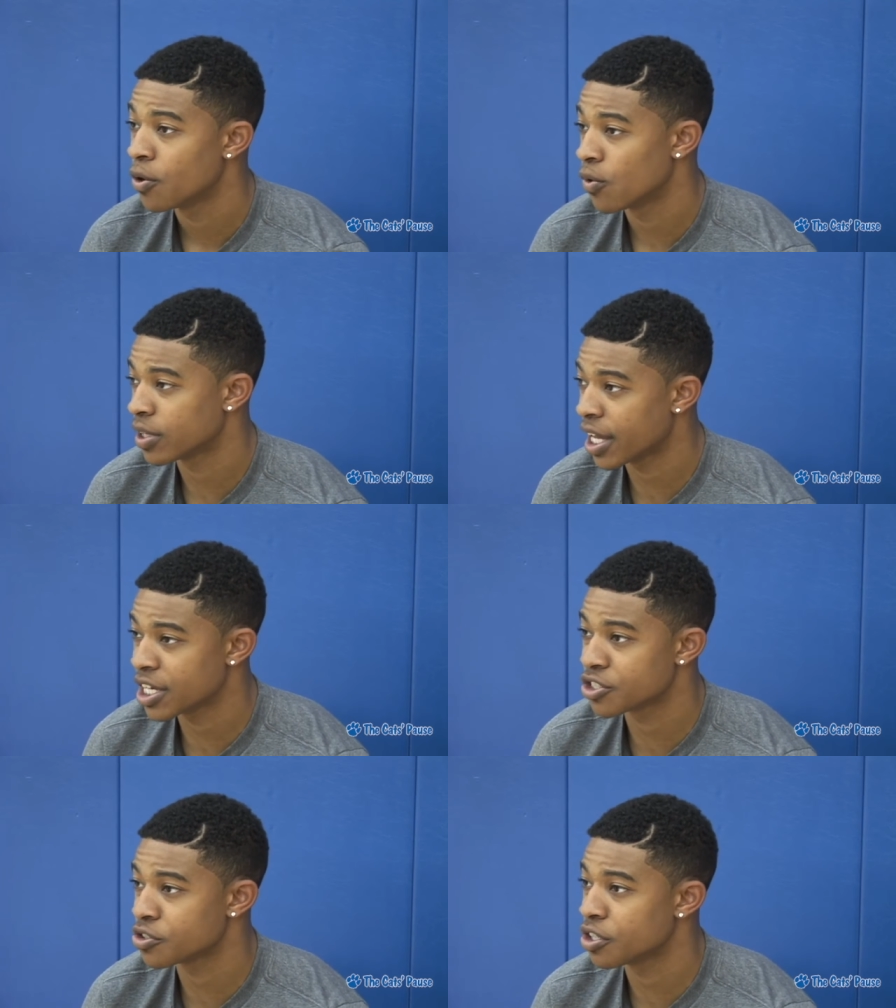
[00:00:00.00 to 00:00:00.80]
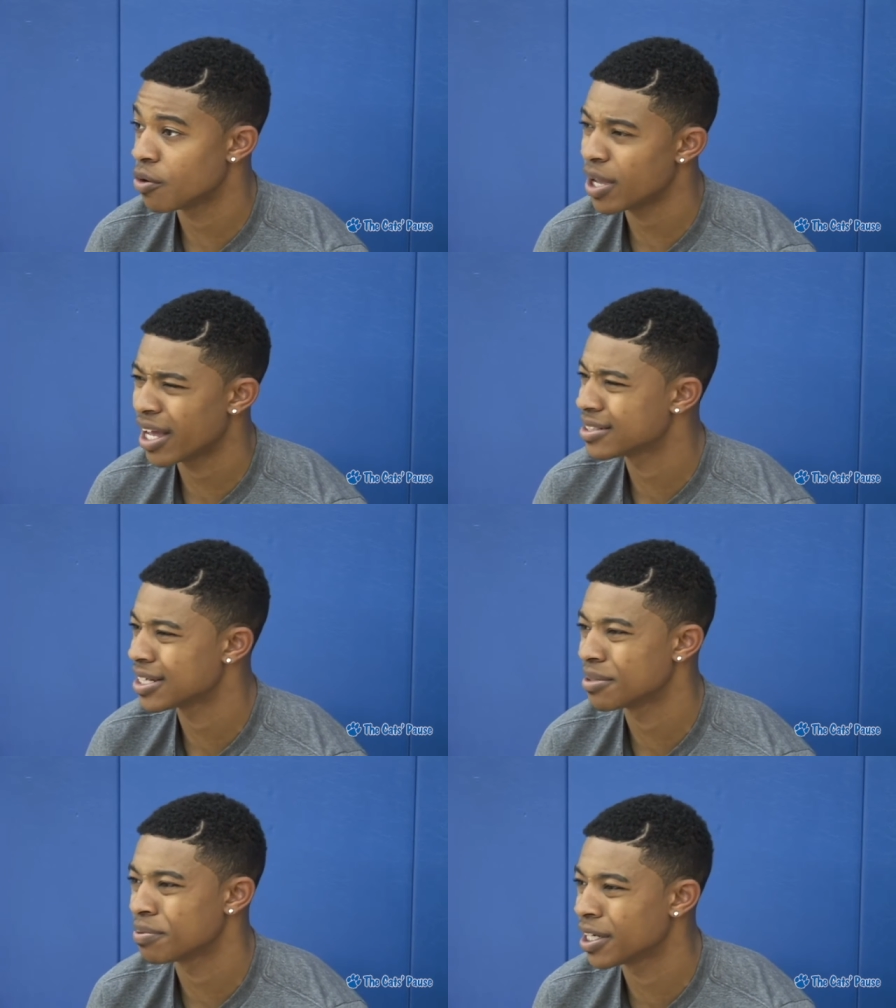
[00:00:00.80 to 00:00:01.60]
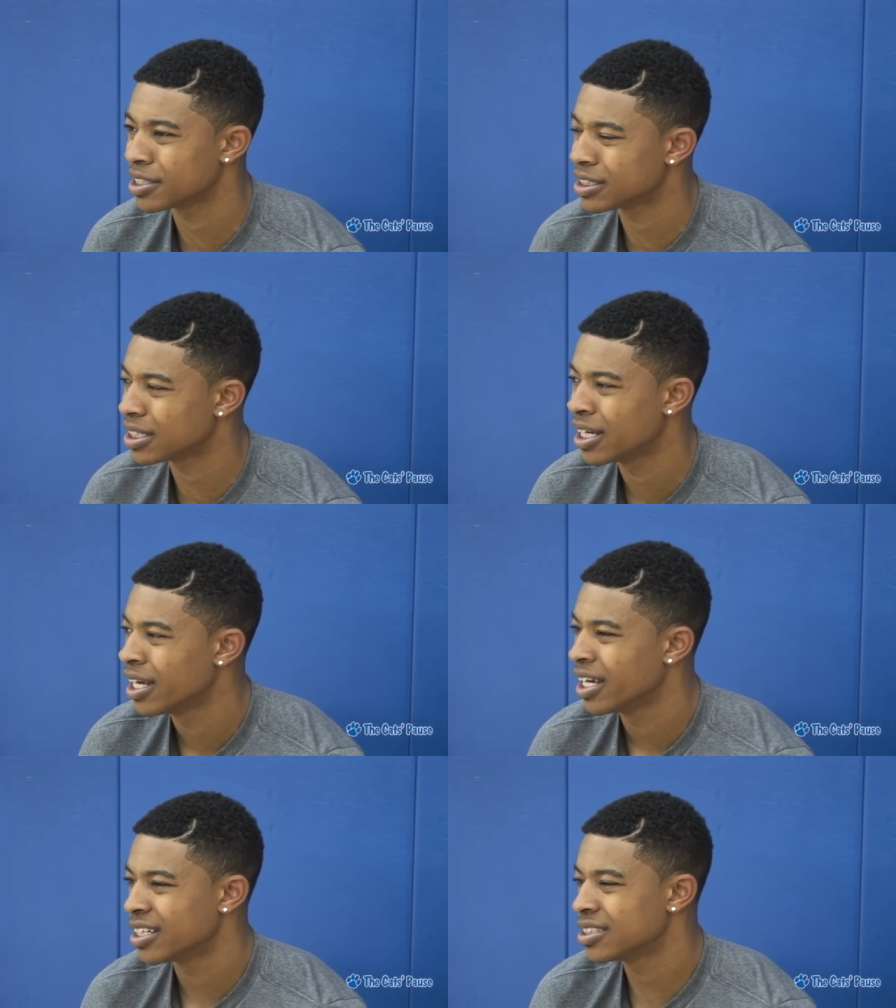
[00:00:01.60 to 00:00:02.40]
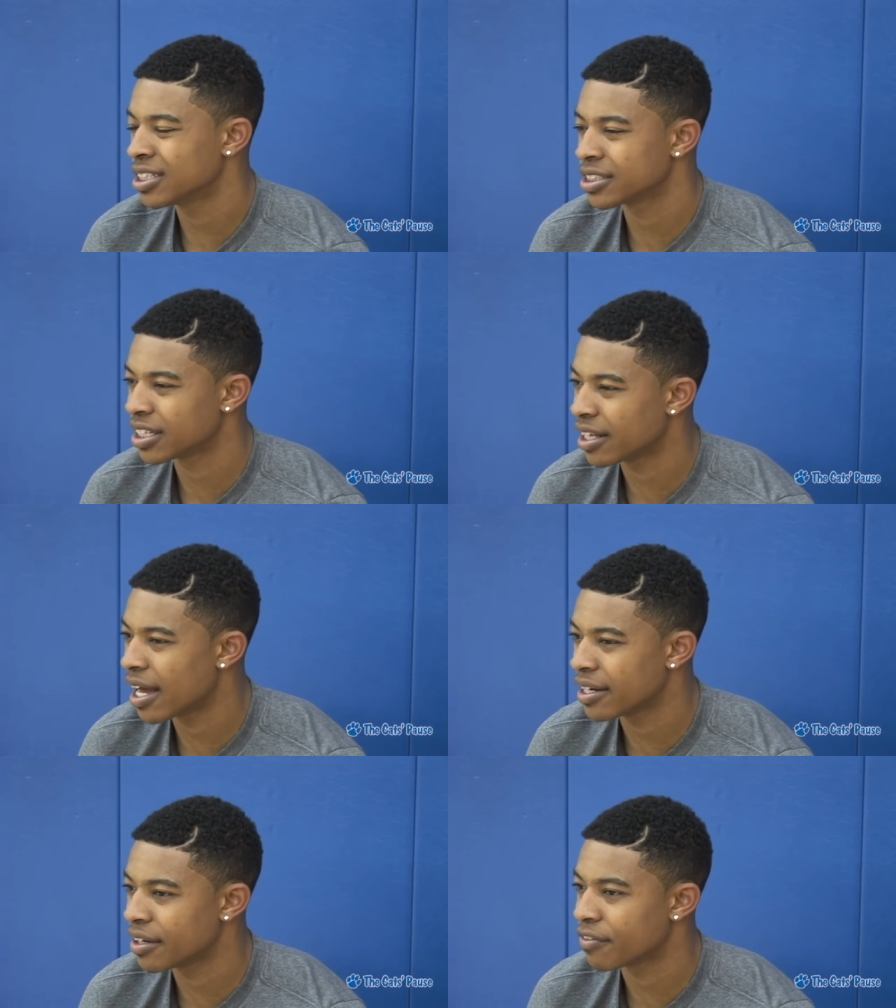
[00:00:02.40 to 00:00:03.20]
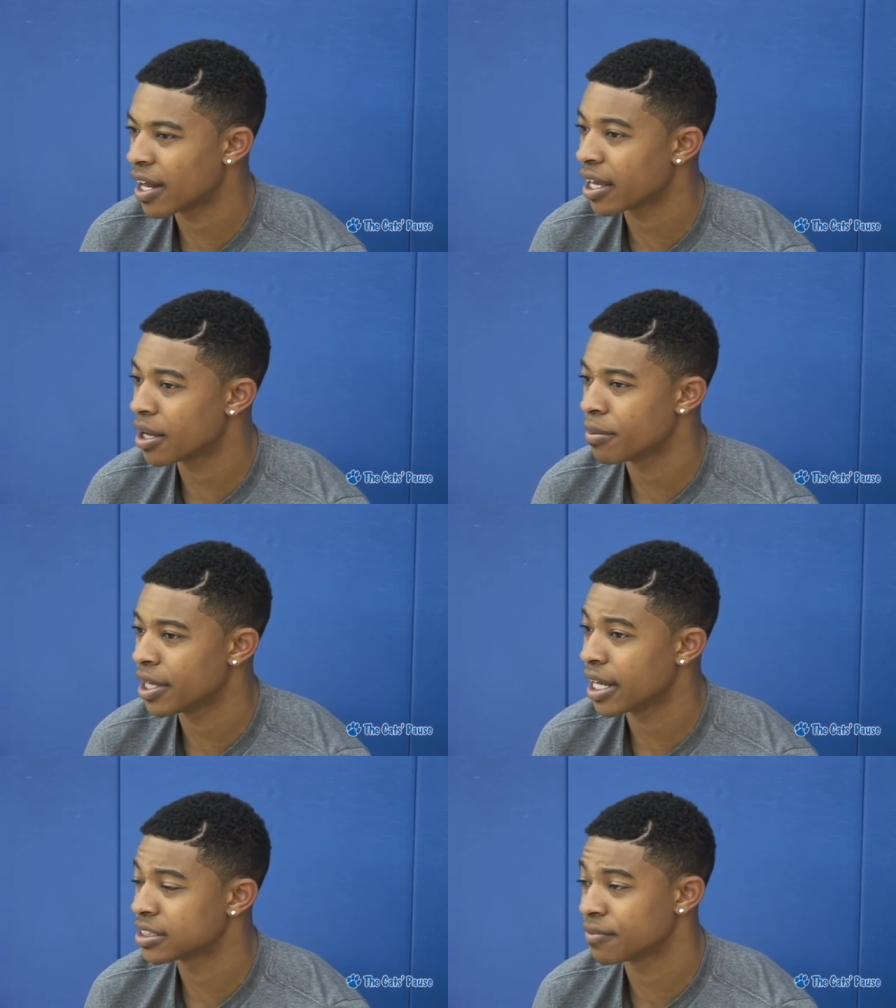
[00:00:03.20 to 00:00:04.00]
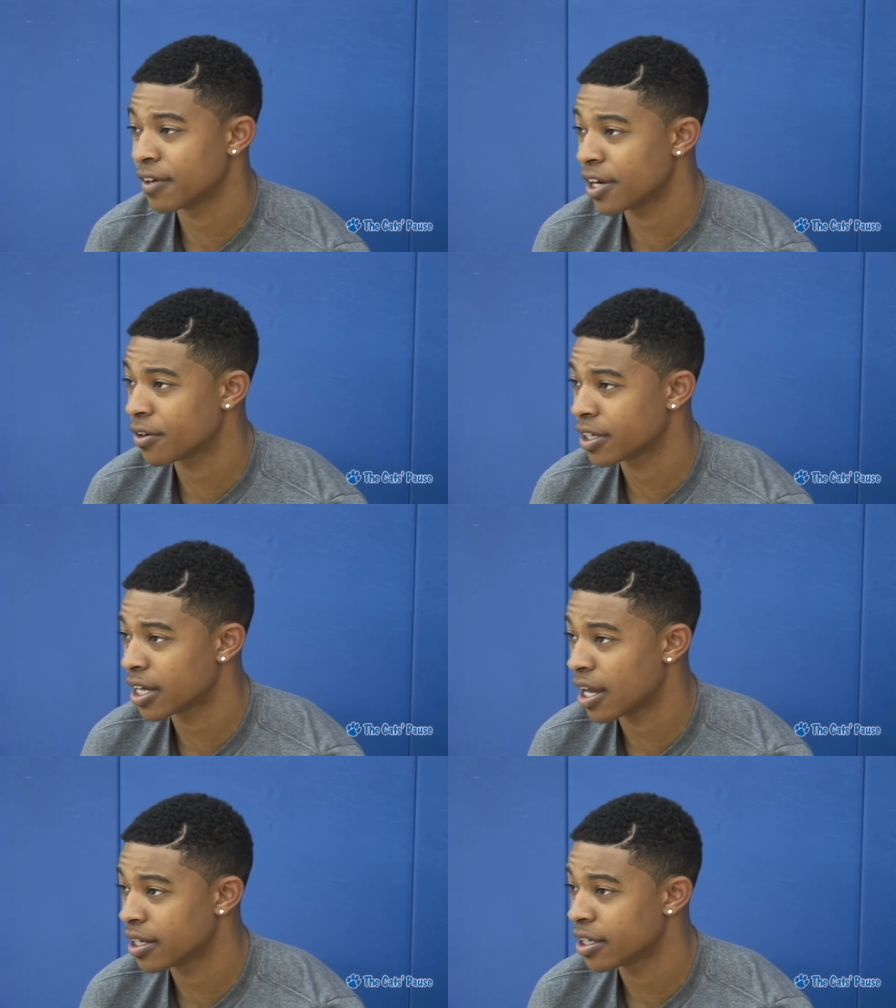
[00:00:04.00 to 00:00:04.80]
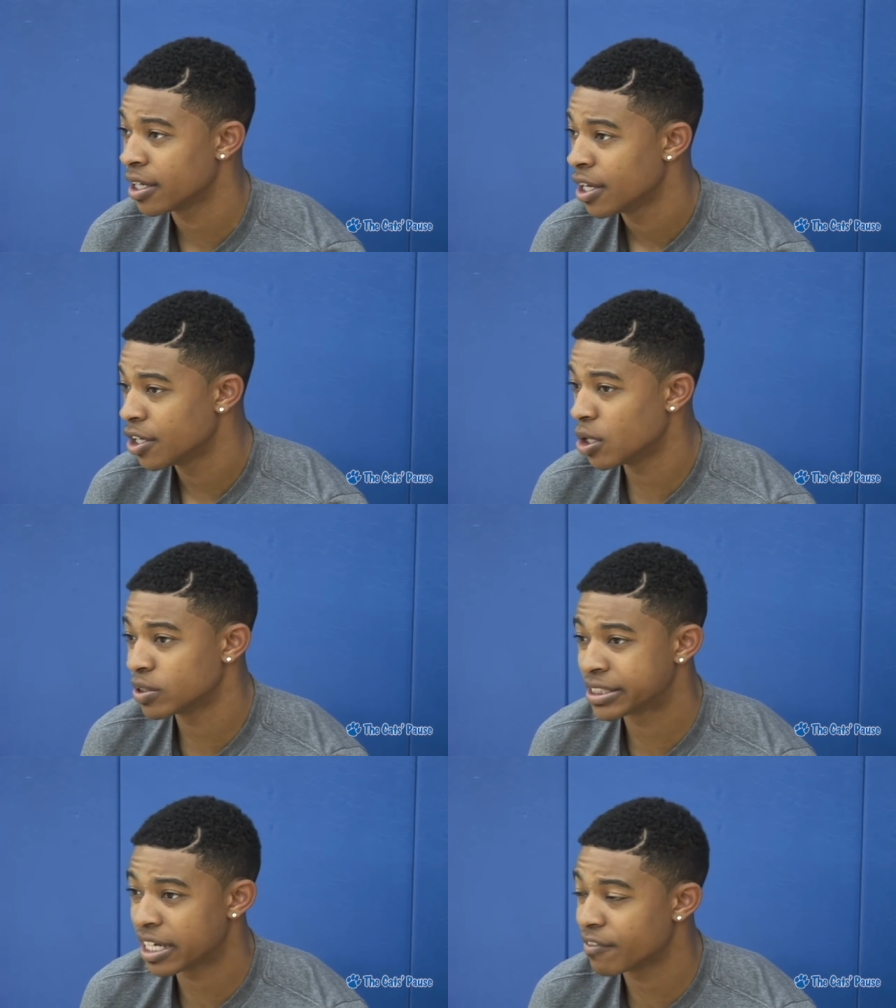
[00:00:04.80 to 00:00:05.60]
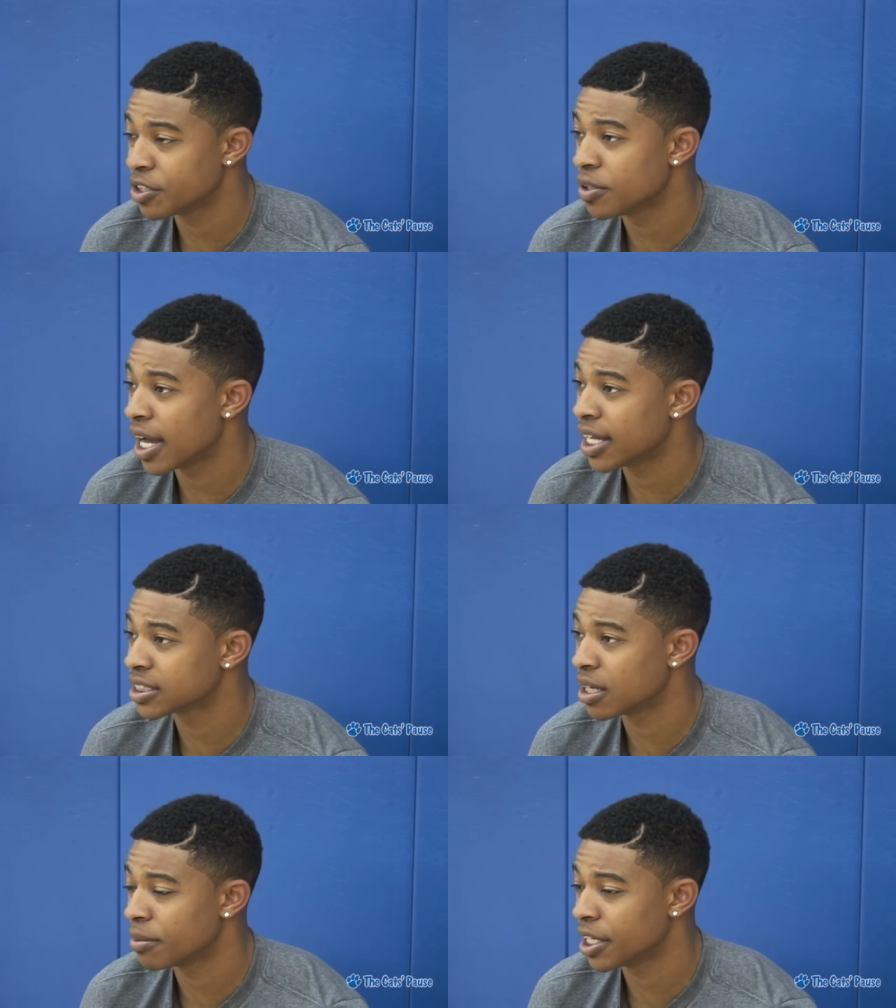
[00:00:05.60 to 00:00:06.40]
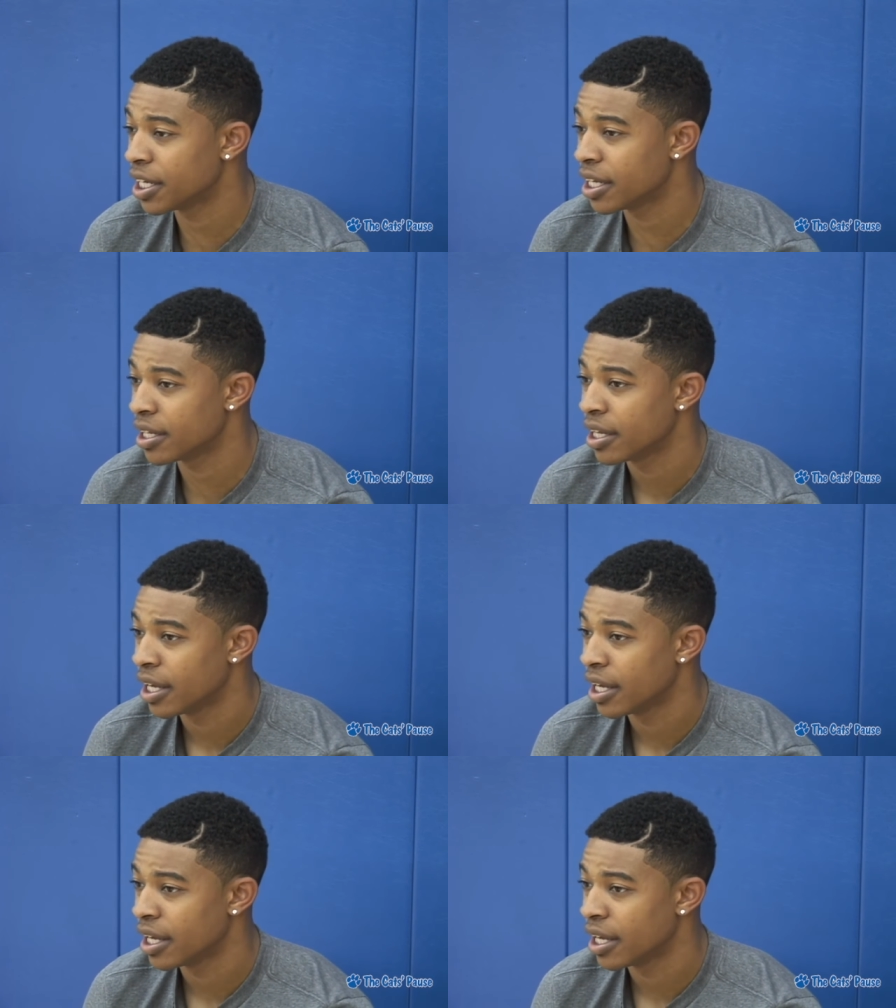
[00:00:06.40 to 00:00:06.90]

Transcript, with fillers: With Andrew, you know, we had 10 players. It, yeah this year is a lot different. I come in as a veteran, kind of, you know, seven new guys coming in.